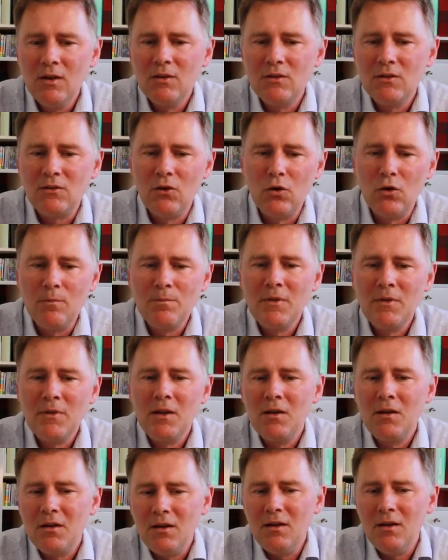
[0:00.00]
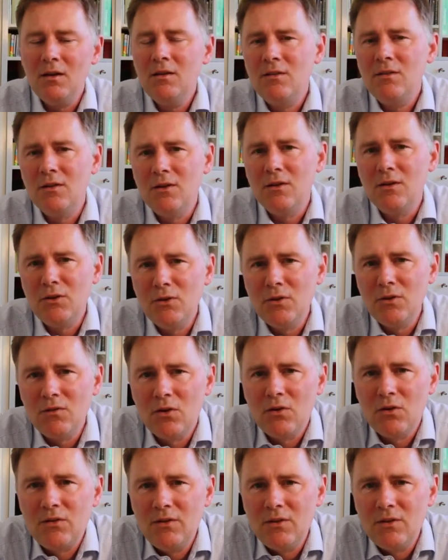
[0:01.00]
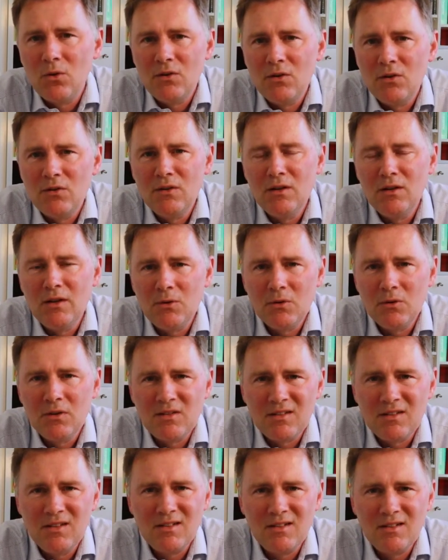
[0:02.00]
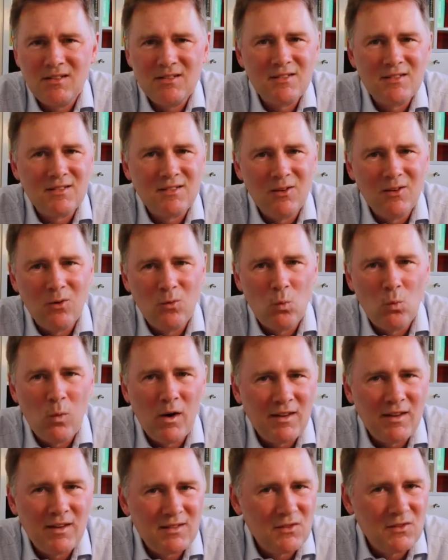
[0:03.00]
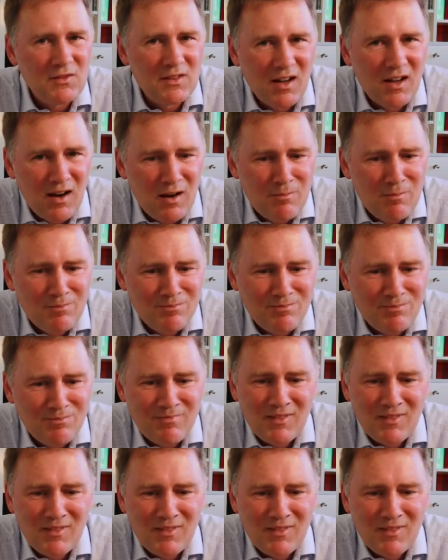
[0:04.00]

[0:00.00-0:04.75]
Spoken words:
So is a university course in linguistics a waste of time?